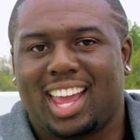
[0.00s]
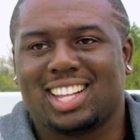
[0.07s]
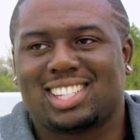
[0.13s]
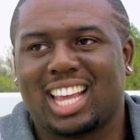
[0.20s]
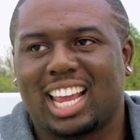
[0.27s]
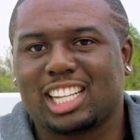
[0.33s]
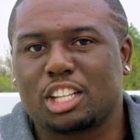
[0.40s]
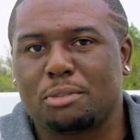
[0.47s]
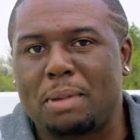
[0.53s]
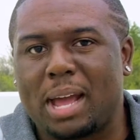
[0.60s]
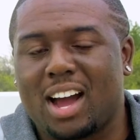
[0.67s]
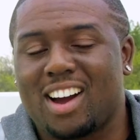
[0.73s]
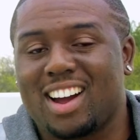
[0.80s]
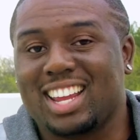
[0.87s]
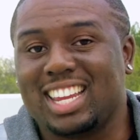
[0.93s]
It takes
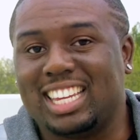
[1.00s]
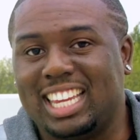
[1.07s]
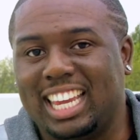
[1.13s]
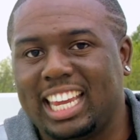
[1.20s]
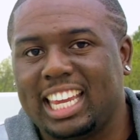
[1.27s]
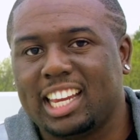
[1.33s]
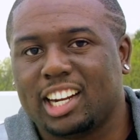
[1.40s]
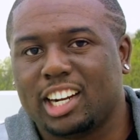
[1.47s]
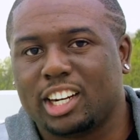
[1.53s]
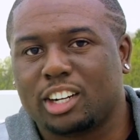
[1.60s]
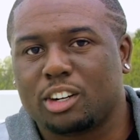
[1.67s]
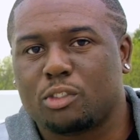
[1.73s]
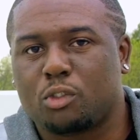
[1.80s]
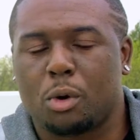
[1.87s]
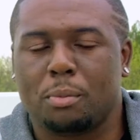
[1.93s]
about a
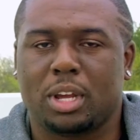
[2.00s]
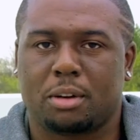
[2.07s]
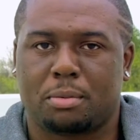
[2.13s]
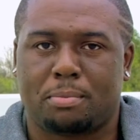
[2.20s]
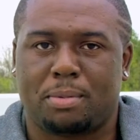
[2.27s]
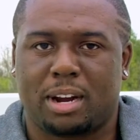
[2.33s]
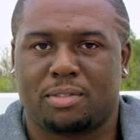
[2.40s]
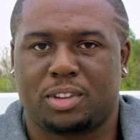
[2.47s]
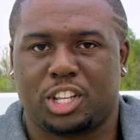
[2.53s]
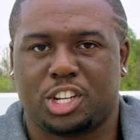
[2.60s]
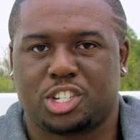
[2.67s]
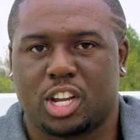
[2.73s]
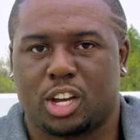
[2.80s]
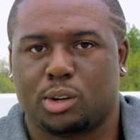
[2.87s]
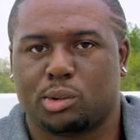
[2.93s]
year for me to prepare for these
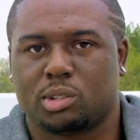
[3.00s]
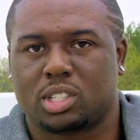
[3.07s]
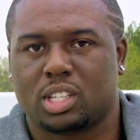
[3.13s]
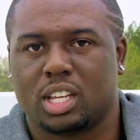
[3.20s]
shows.